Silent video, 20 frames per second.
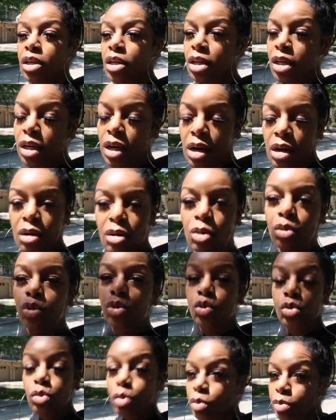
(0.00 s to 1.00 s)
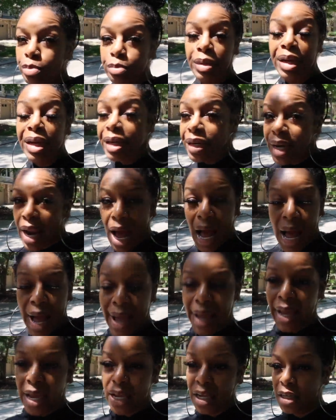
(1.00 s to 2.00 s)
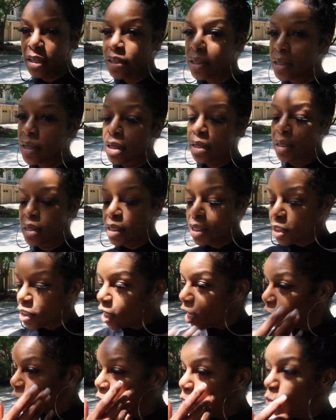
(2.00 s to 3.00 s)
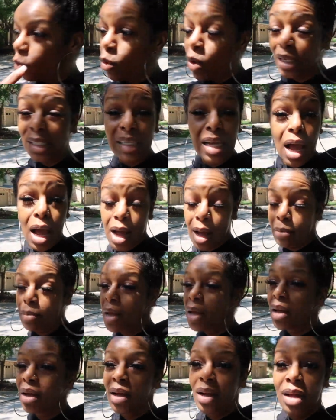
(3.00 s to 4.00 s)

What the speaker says: You know, midnight, checking one time.